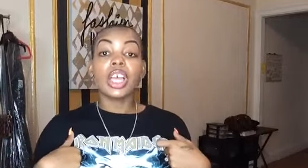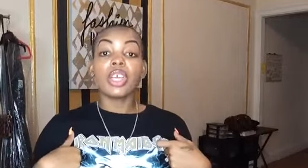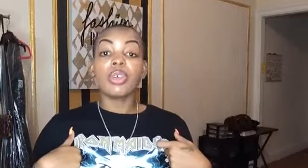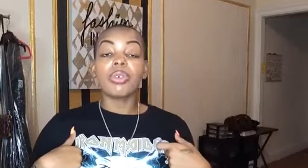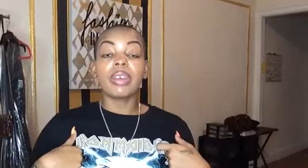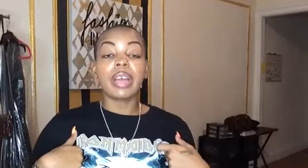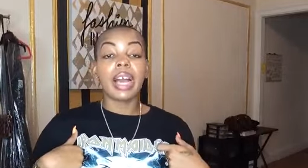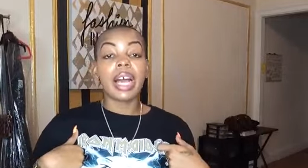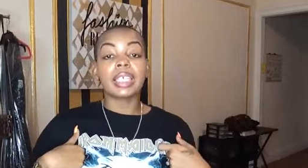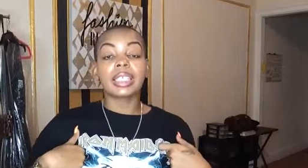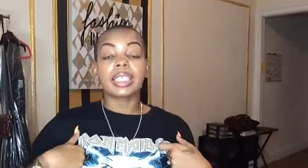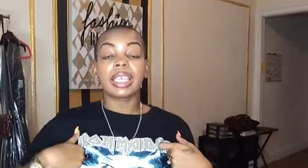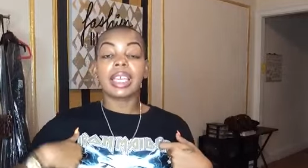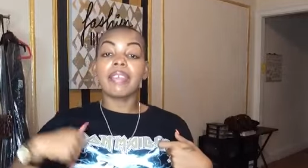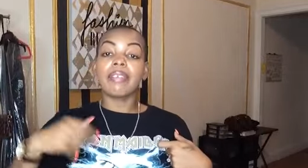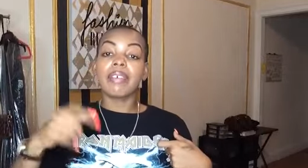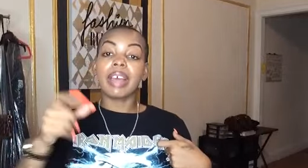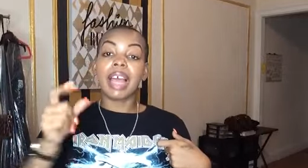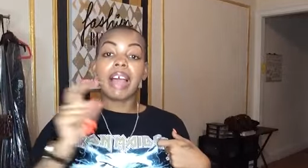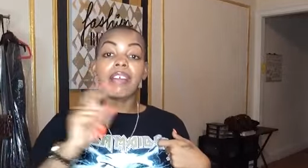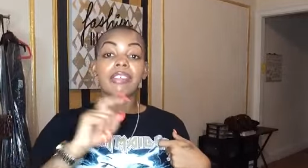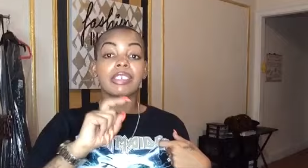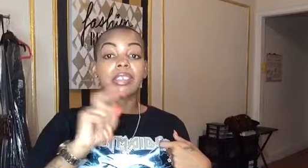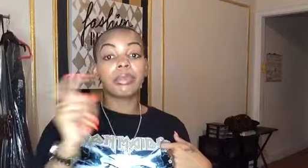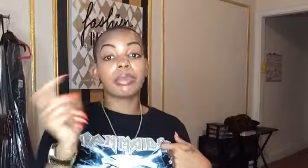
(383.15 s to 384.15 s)
You guys can
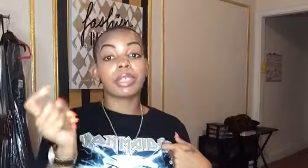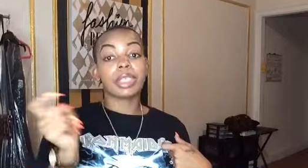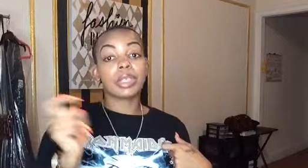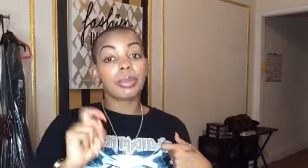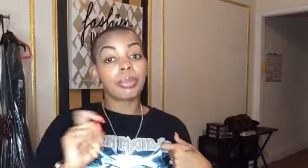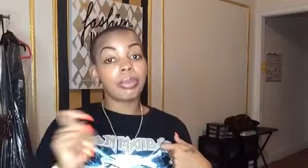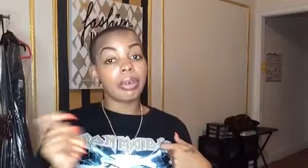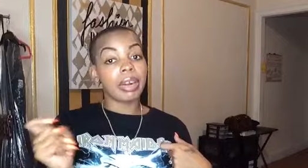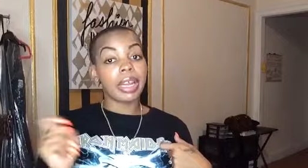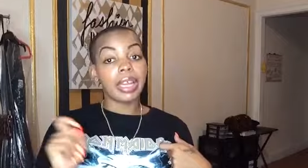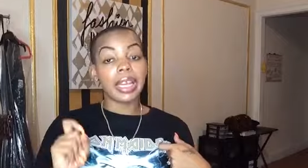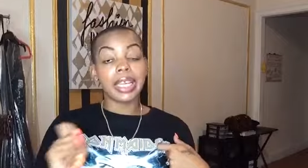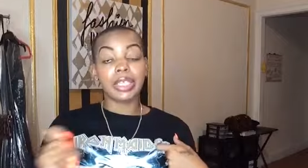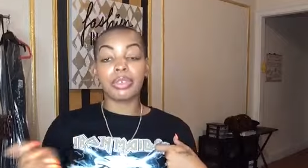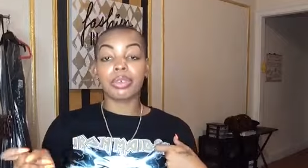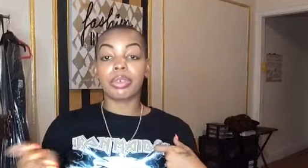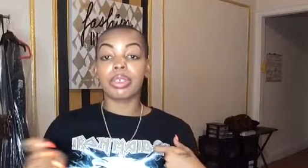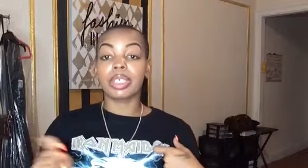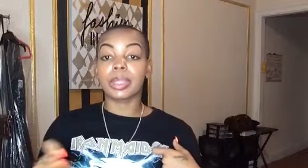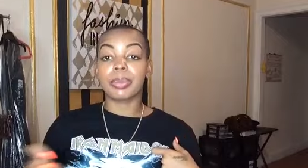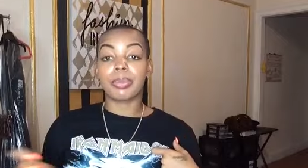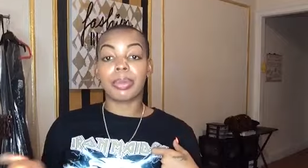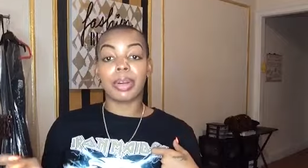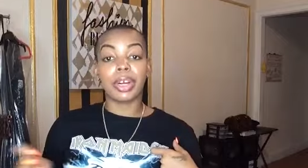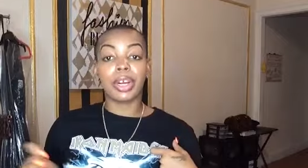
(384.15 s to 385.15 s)
even have some spray that you
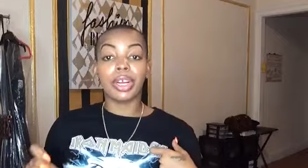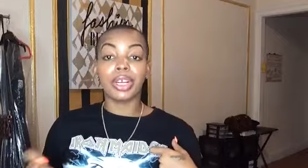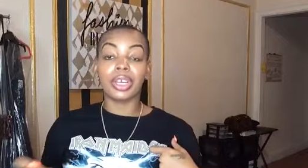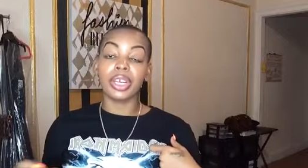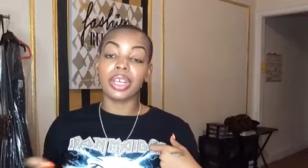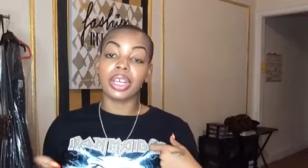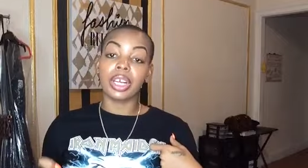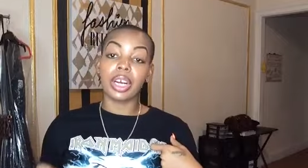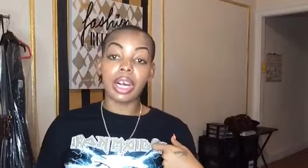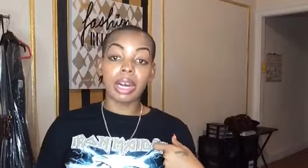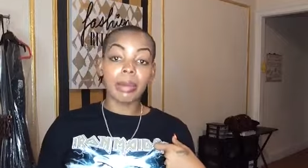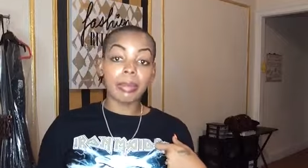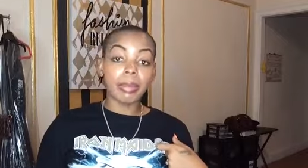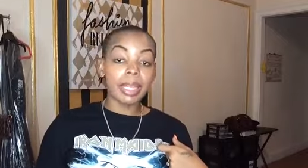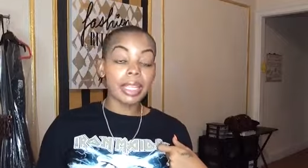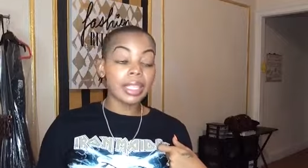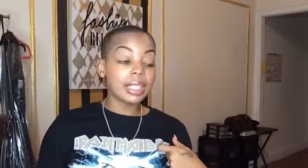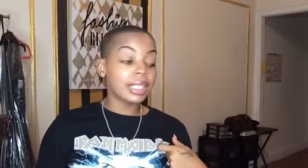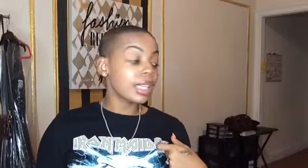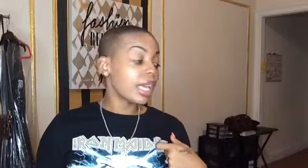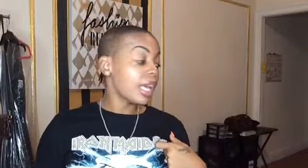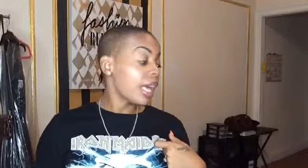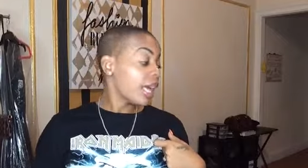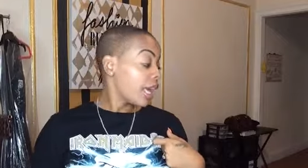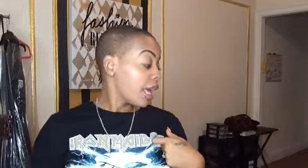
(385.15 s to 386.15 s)
can spray on your
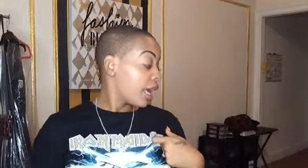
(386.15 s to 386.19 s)
garments.